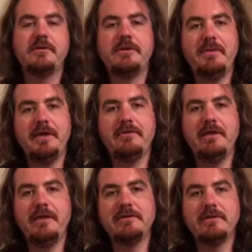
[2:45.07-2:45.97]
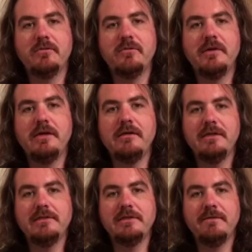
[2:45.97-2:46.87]
depict things in a
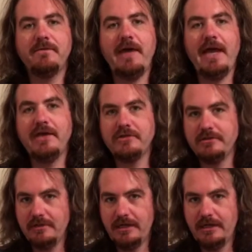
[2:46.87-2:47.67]
realistic fashion,